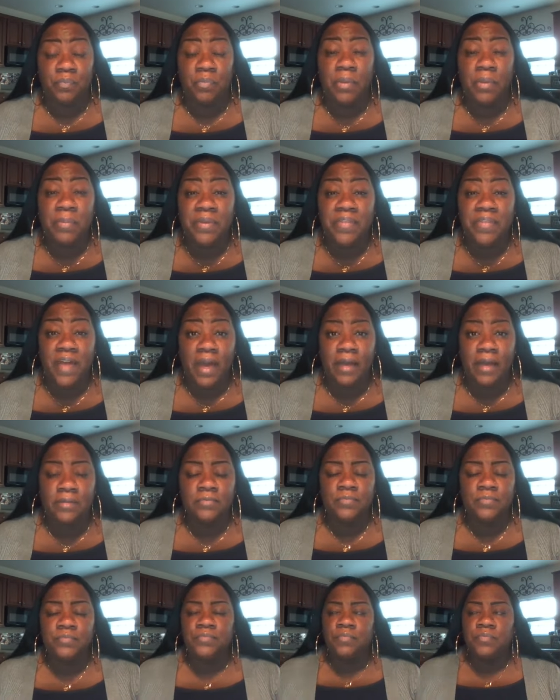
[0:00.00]
Remember that?
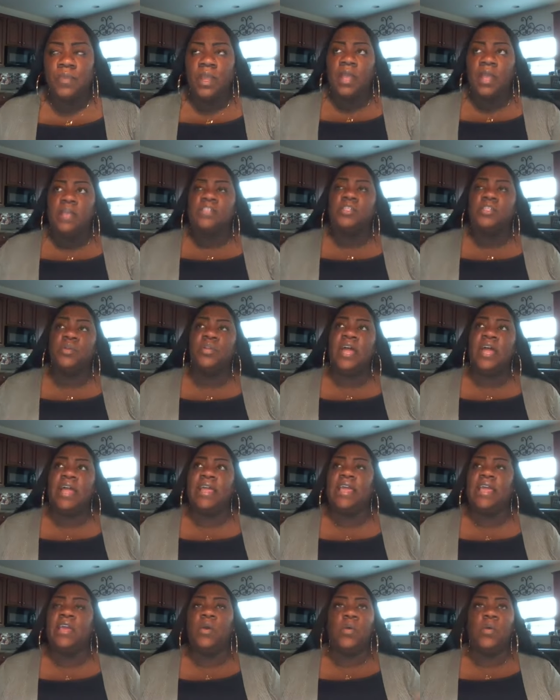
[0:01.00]
So like
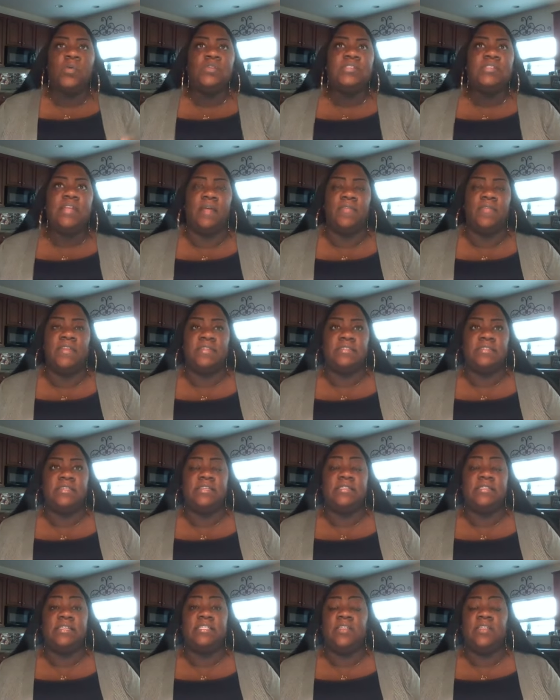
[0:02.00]
he goes down this
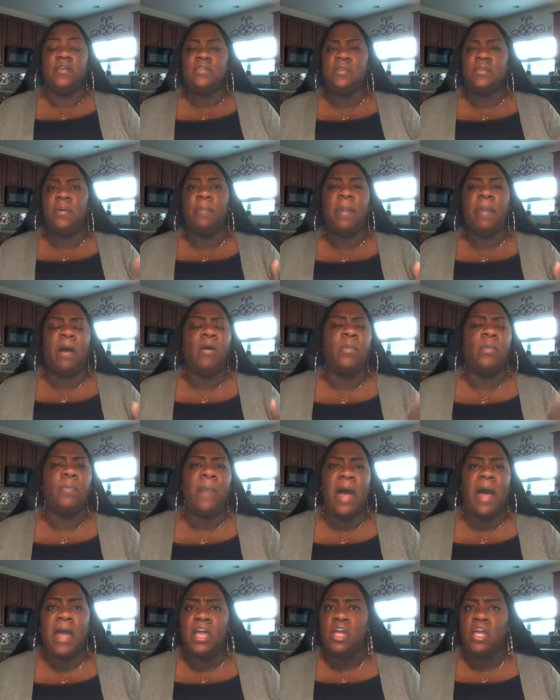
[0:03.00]
list, he tells them about
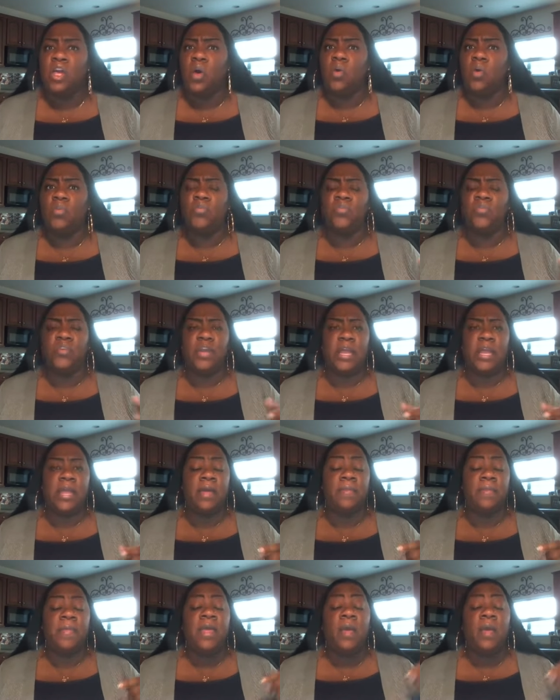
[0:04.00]
buying gold for
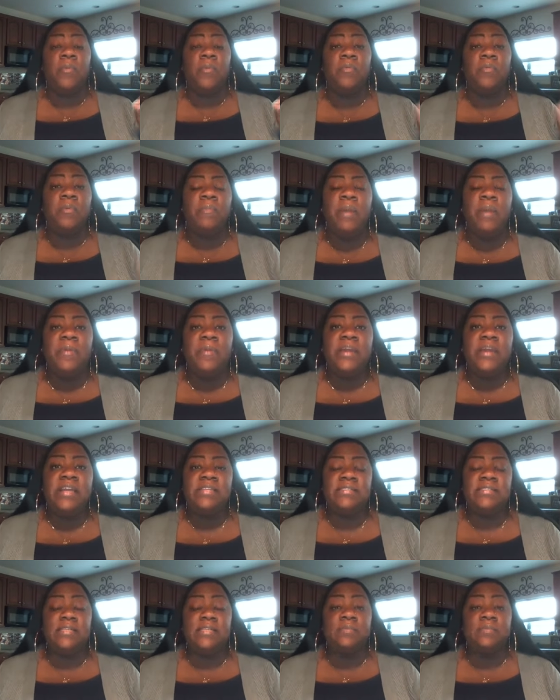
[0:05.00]
him. But remember, he
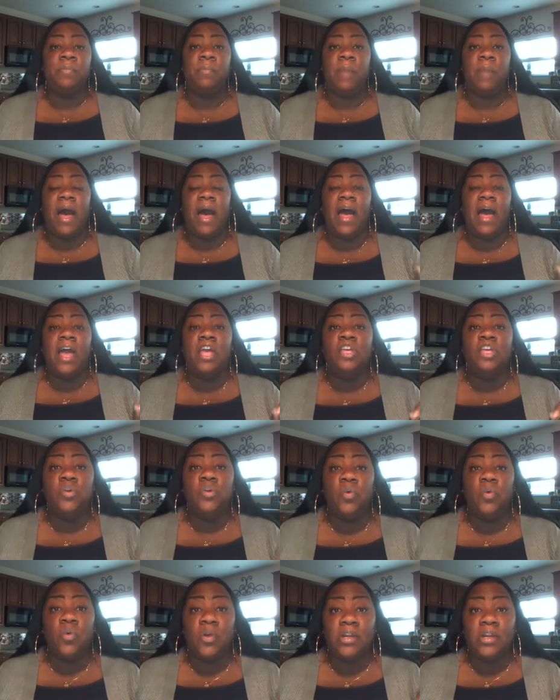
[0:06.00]
says, buy
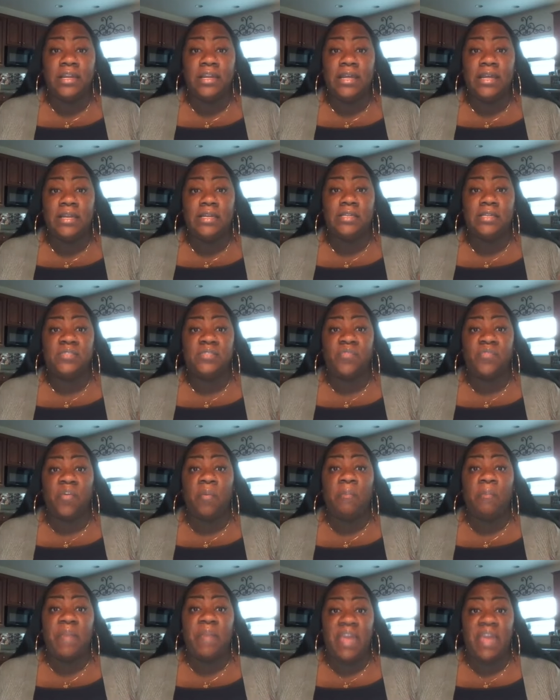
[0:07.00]
your linens
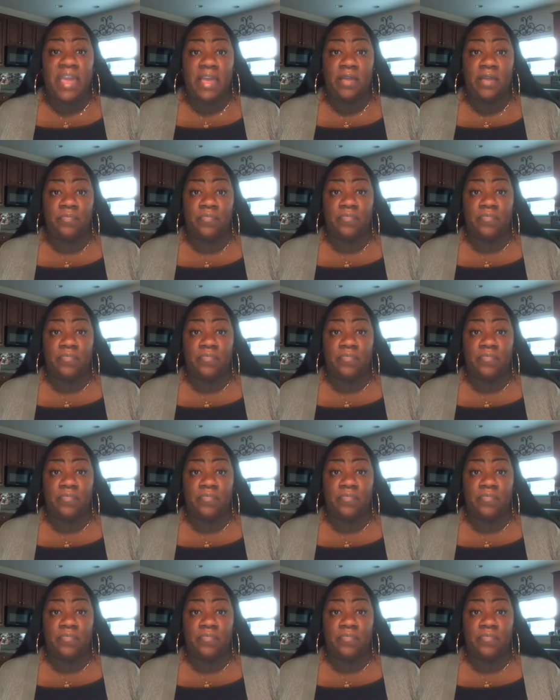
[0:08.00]
from me.